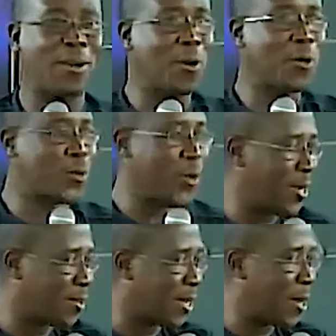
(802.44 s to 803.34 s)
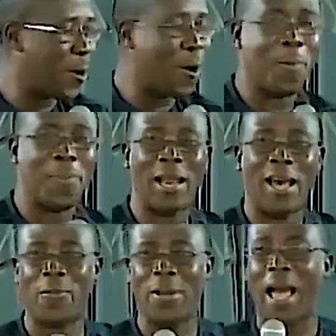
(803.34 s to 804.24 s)
the Lord throwing his leg up,
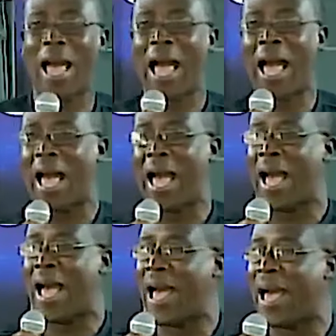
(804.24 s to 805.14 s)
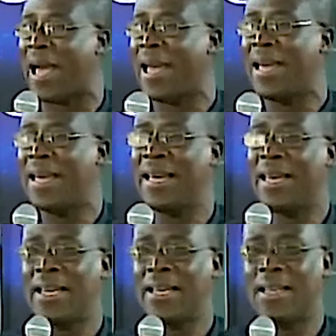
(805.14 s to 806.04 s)
laughing, ha, ha, ha, ha.
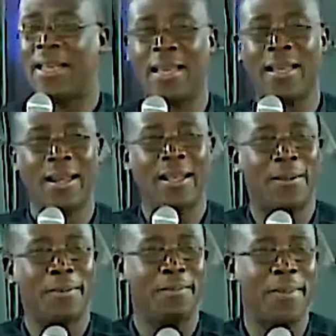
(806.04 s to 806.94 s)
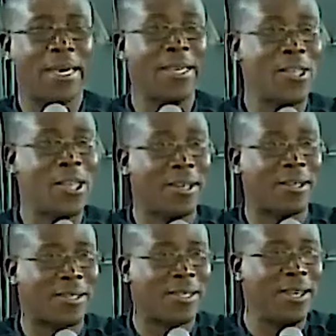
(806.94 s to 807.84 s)
Eh? Making
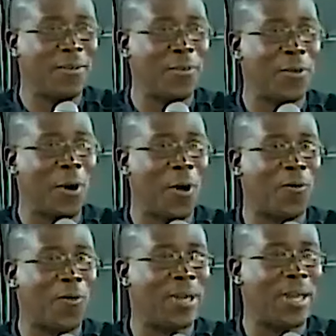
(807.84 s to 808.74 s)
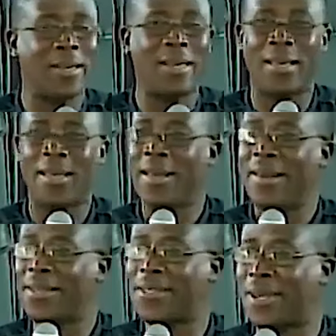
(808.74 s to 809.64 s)
jest even of
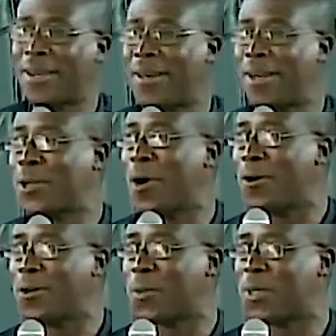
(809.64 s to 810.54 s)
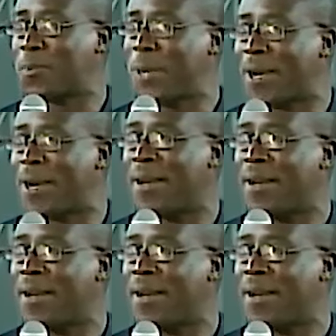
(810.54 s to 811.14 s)
the sacred tongues we speak.